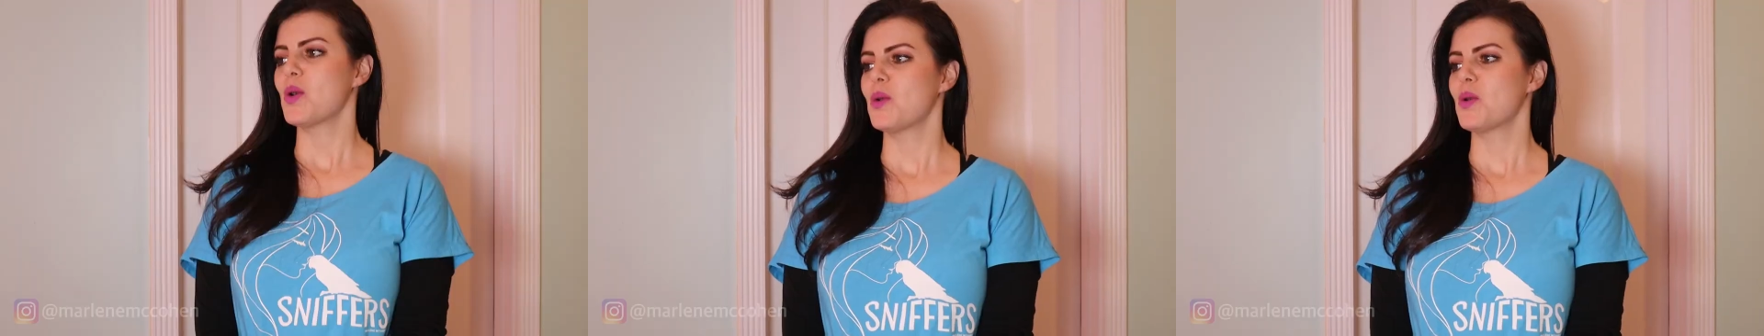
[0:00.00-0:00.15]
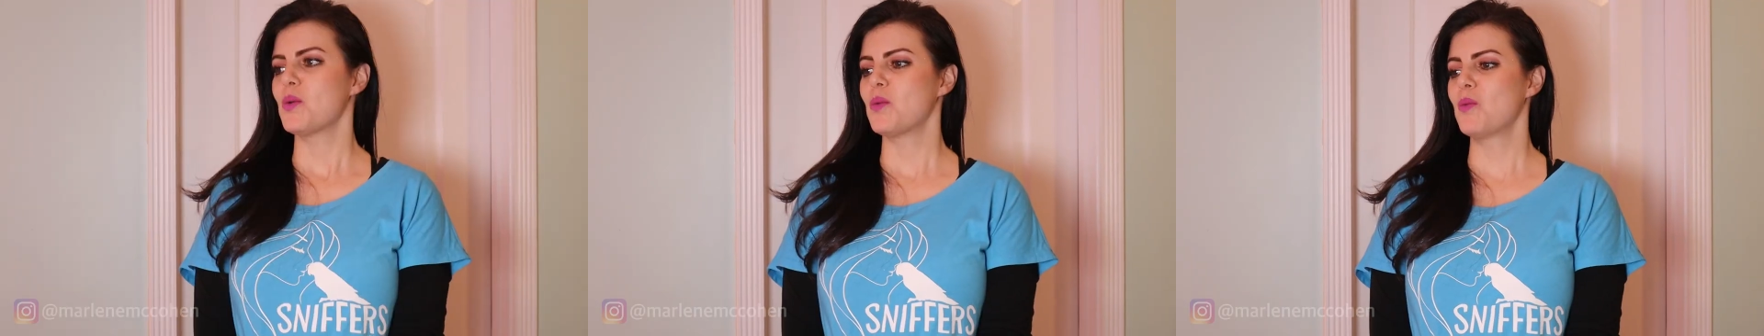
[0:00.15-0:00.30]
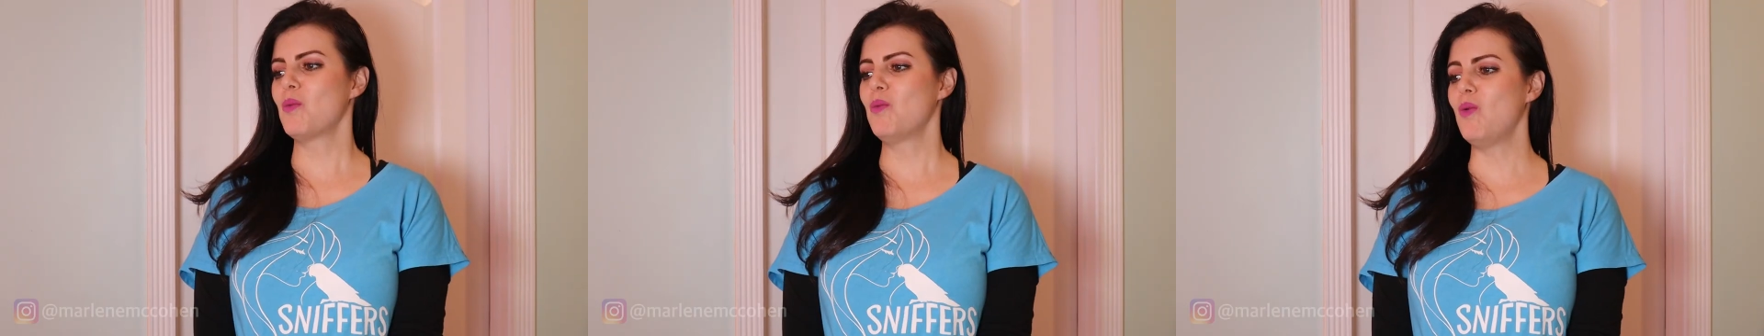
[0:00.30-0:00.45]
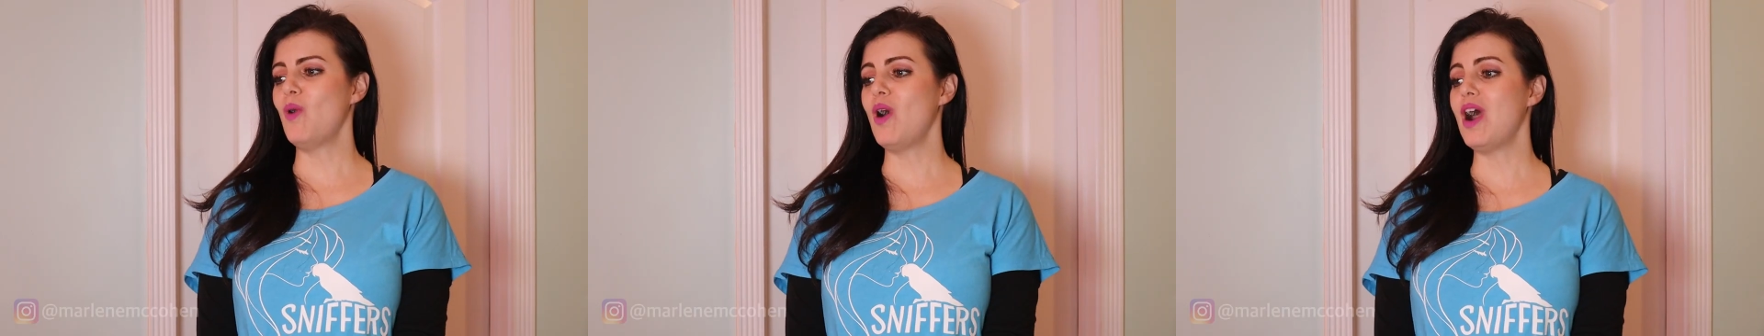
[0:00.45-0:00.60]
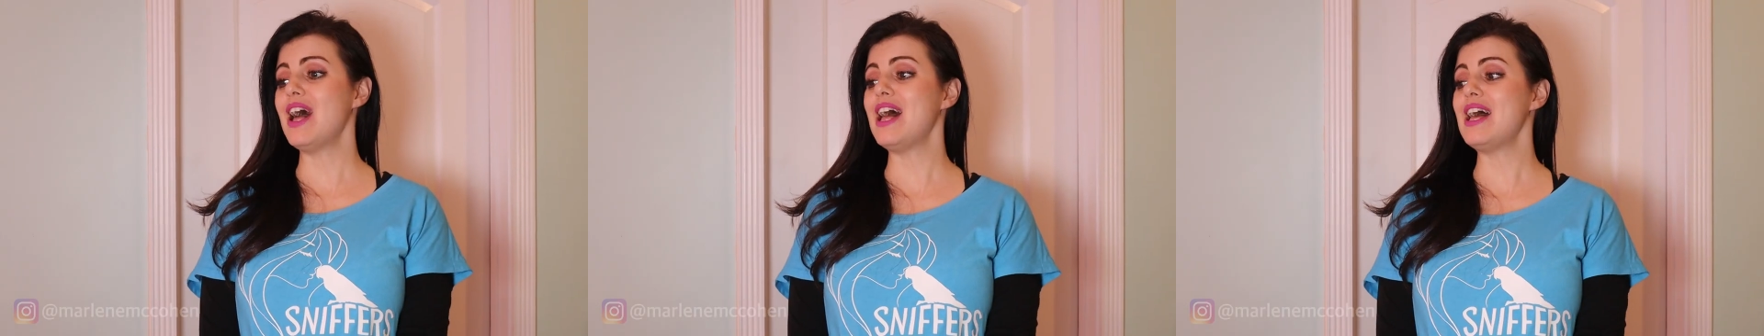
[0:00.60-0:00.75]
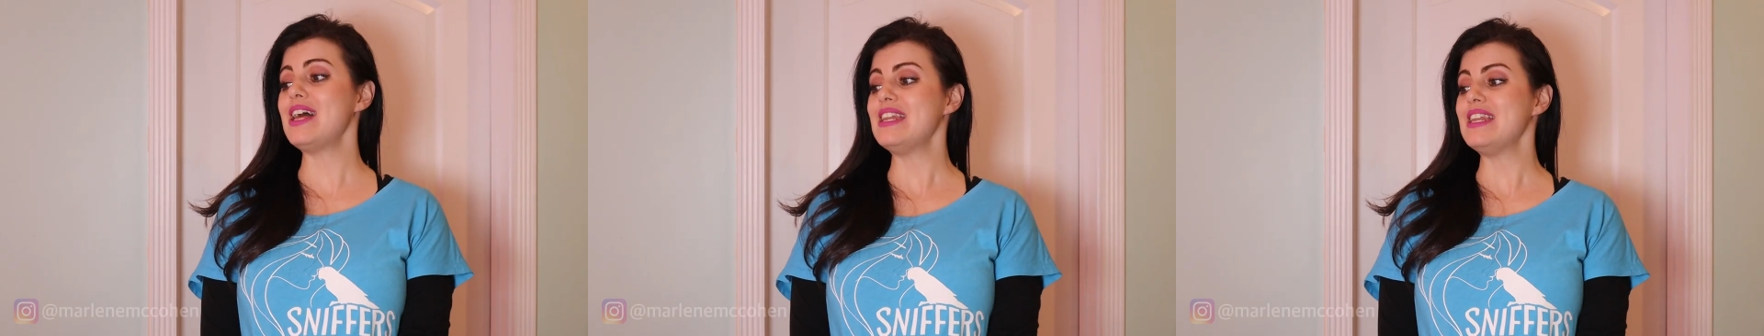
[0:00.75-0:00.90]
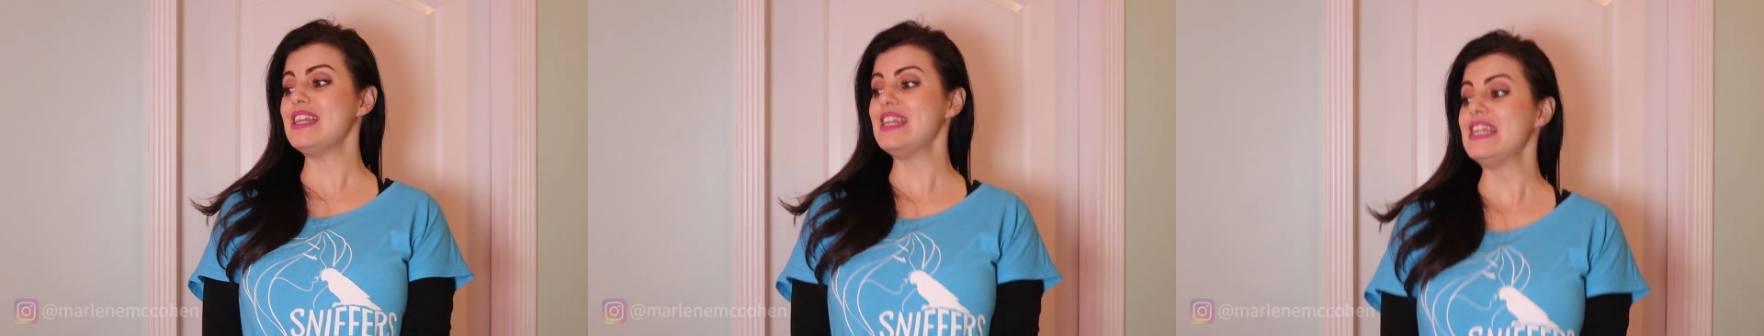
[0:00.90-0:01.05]
I know,
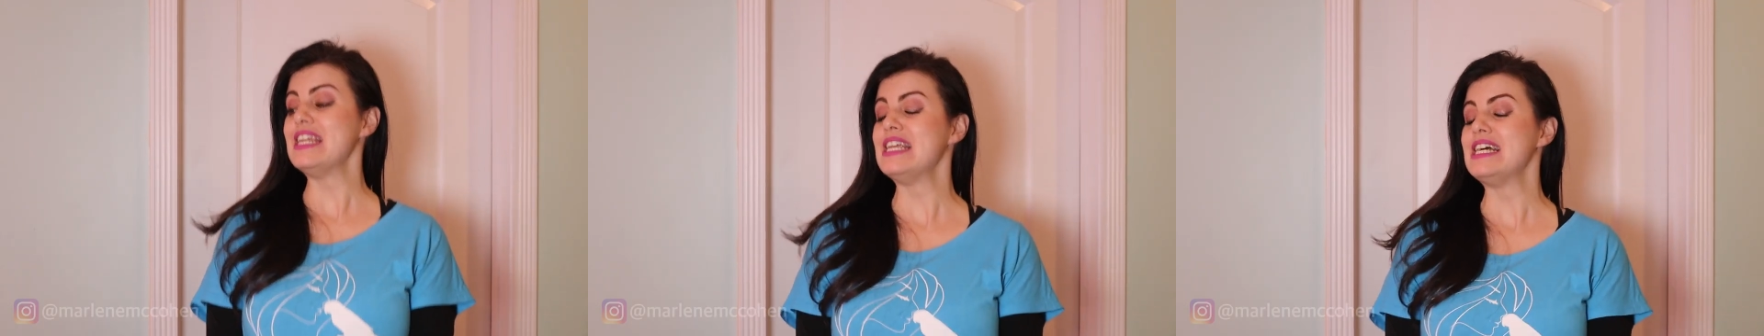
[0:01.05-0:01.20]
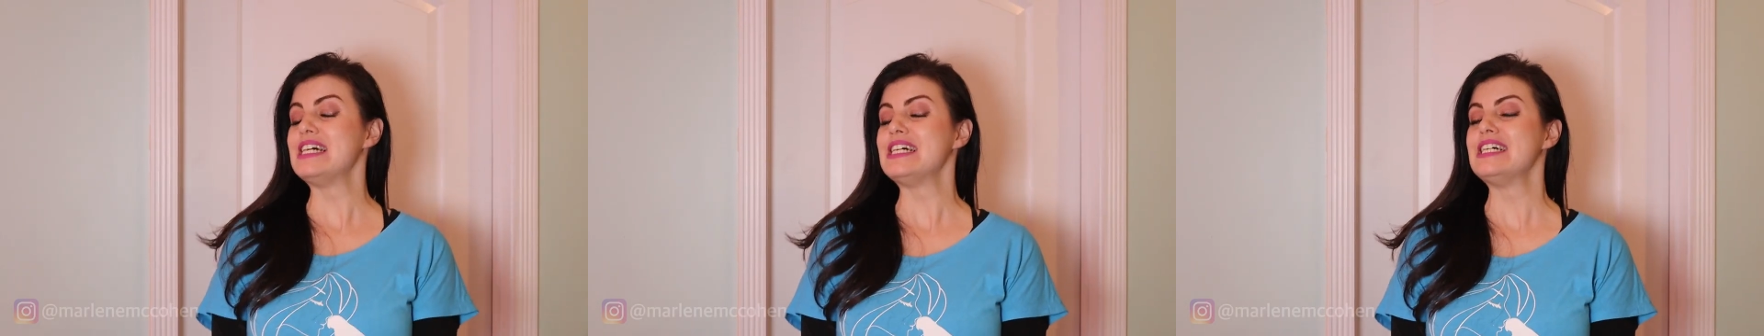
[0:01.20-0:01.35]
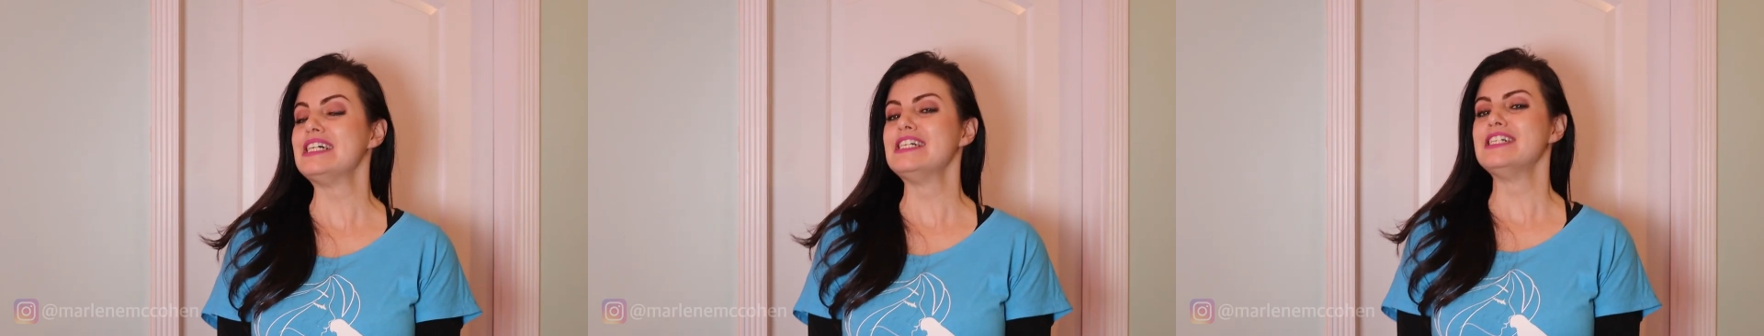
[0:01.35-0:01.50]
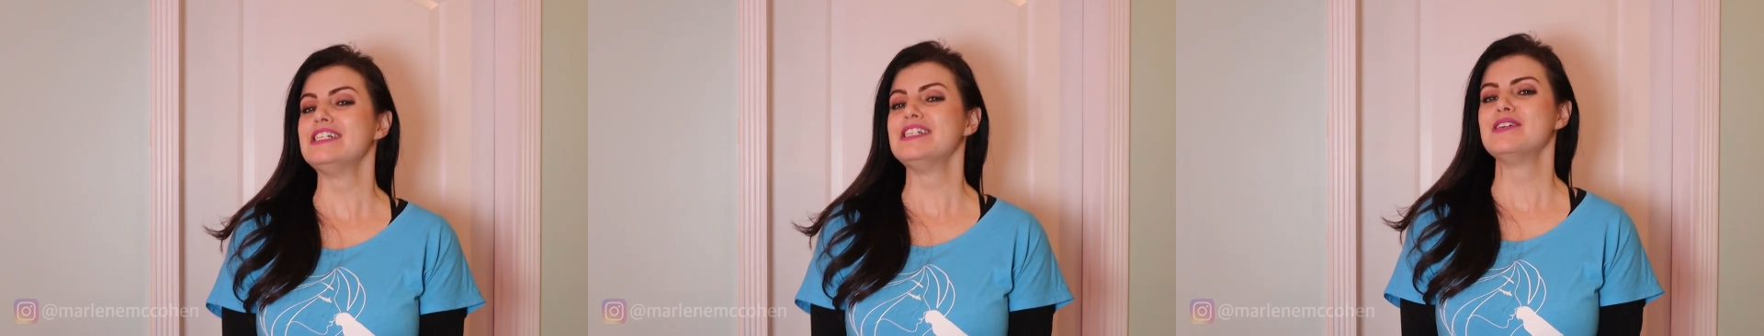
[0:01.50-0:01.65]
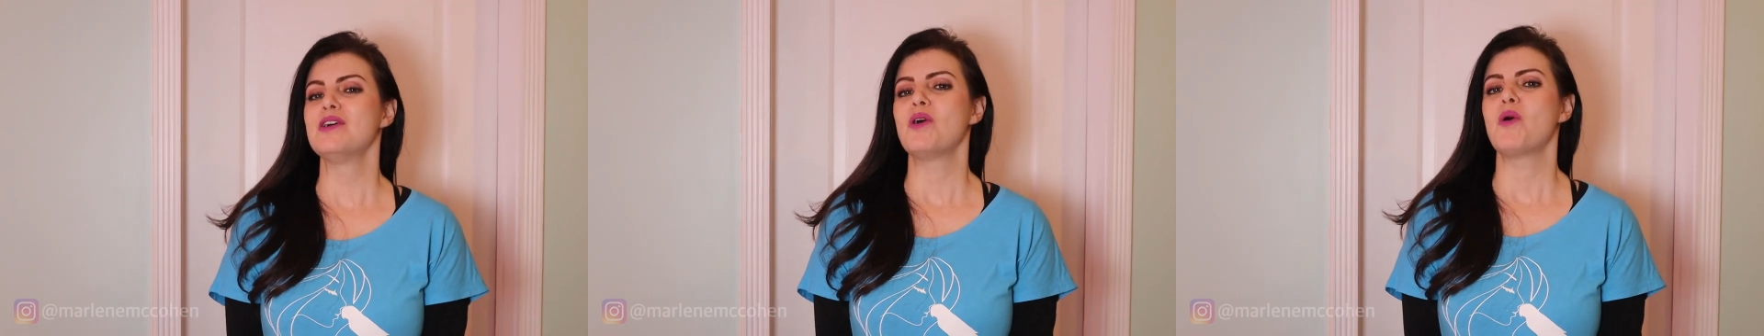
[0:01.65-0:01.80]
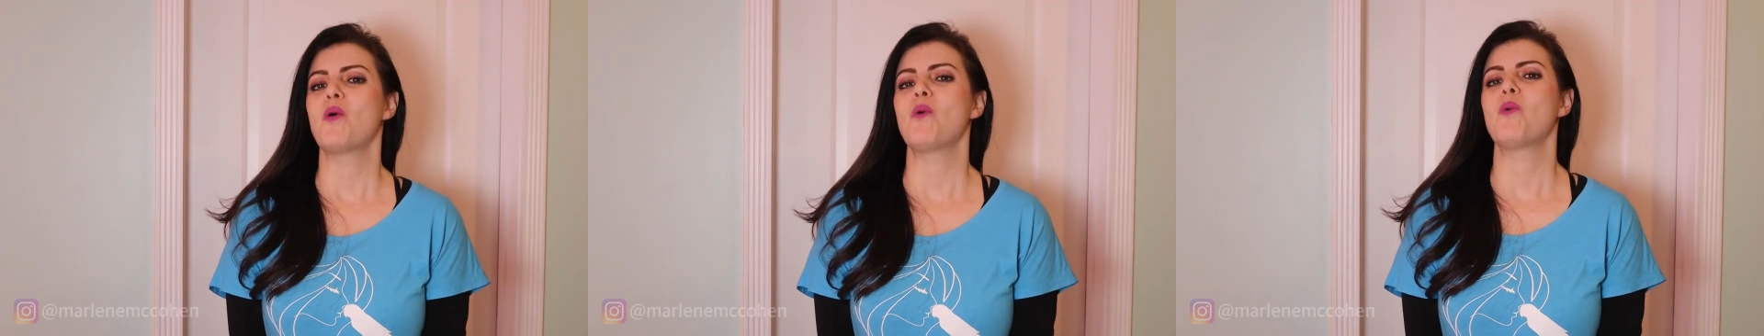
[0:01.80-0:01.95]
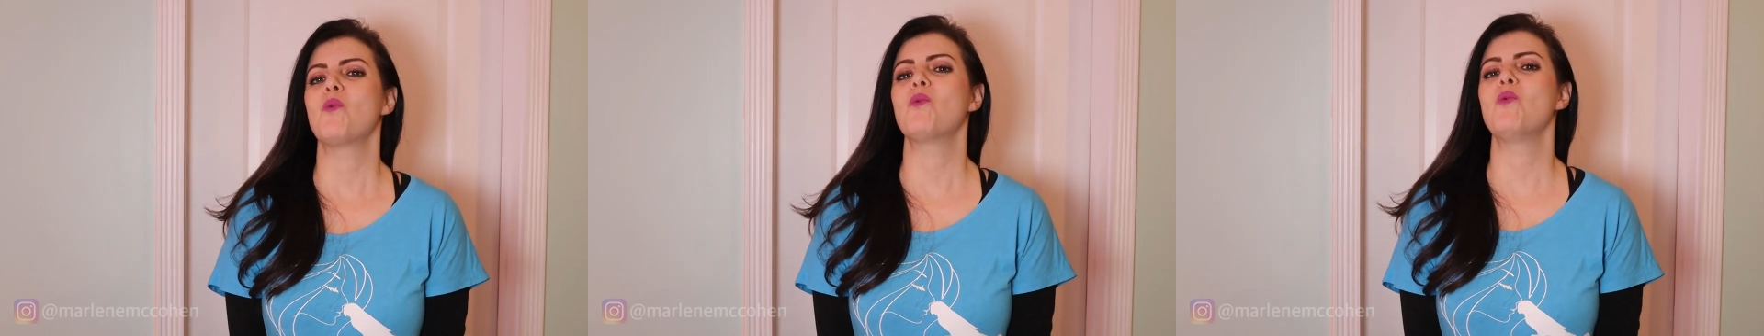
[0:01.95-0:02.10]
I was trying to convince
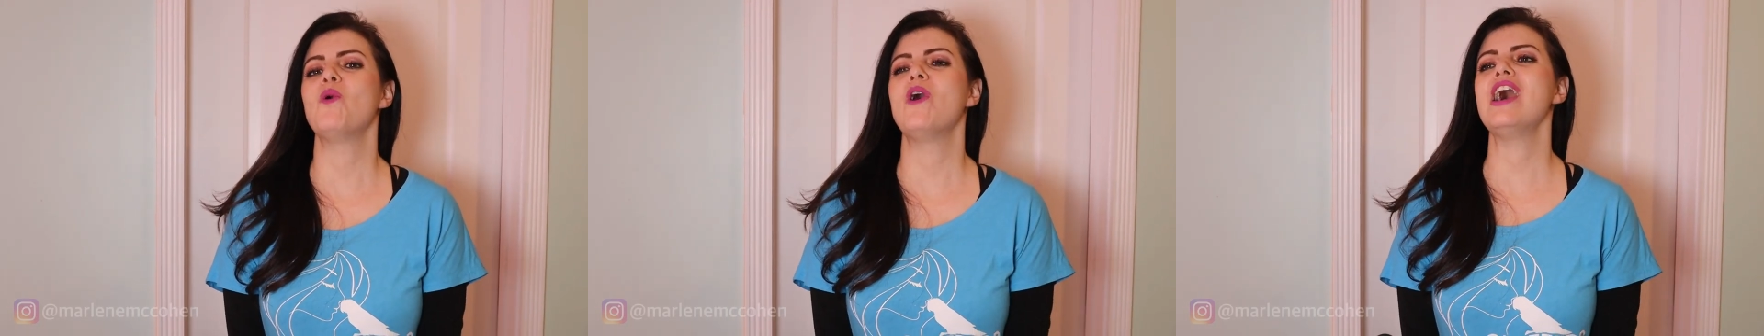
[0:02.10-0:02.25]
Brandon.